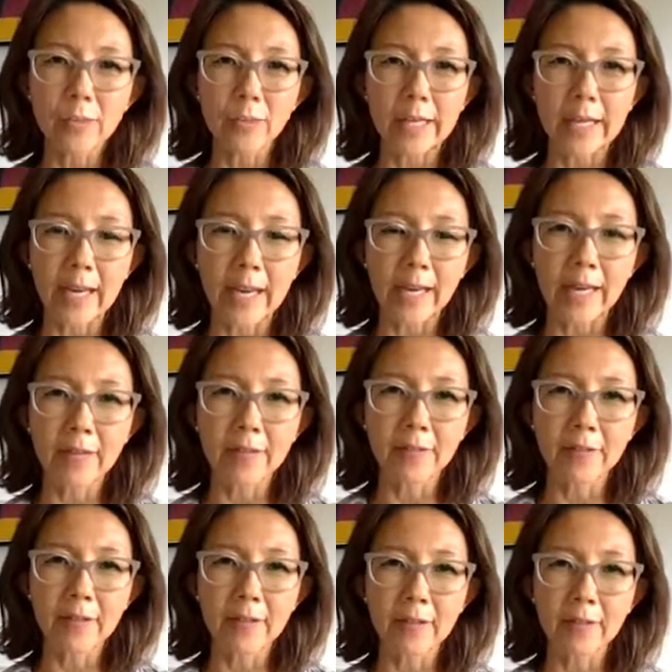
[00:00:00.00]
we
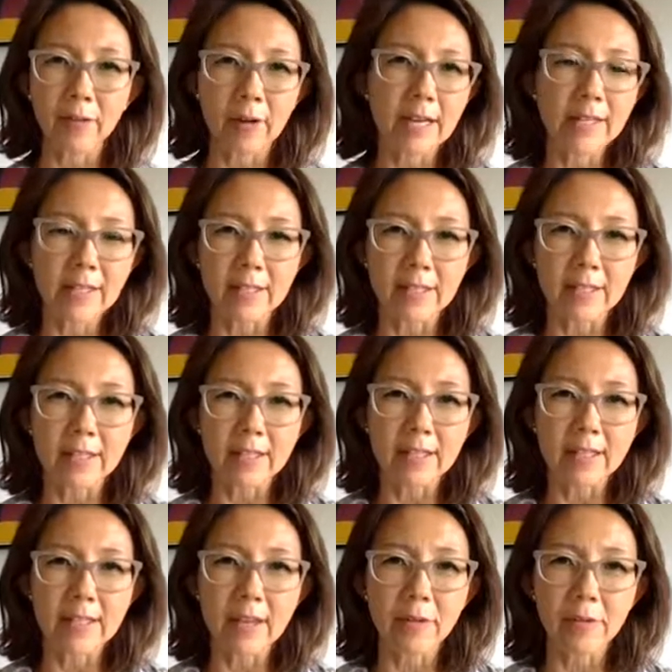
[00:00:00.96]
have a president in
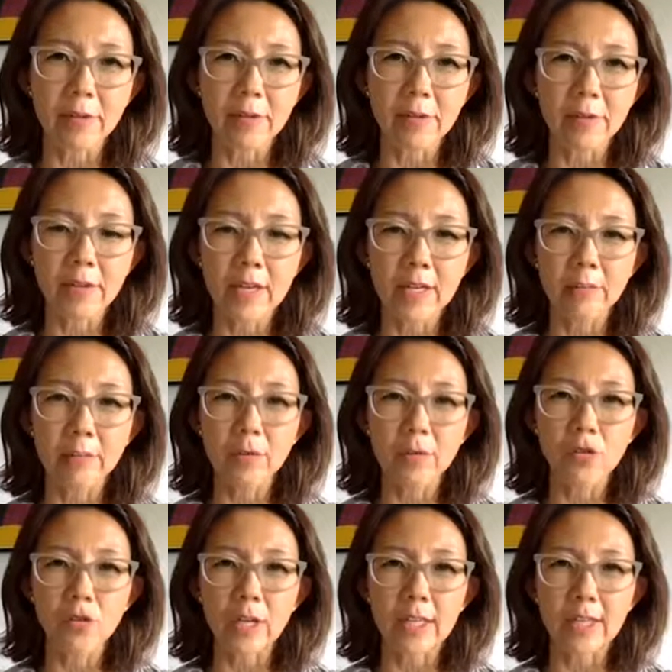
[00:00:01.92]
South Korea, Moon
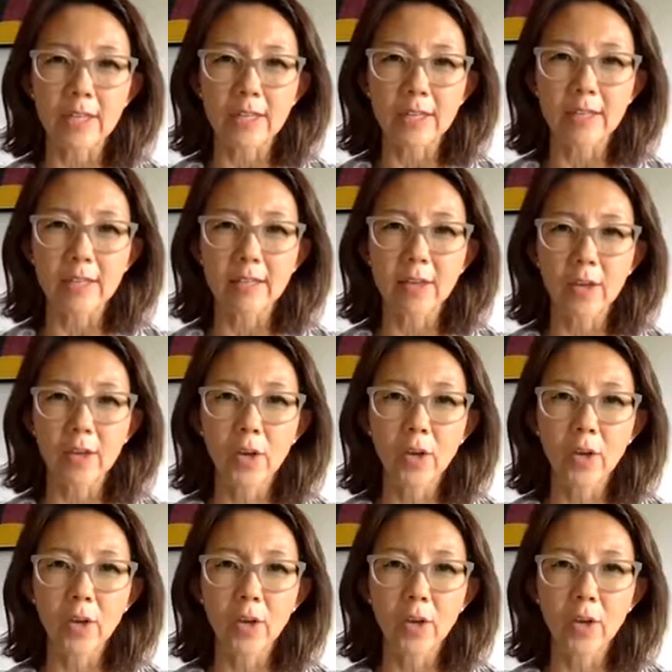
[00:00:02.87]
Jae-in,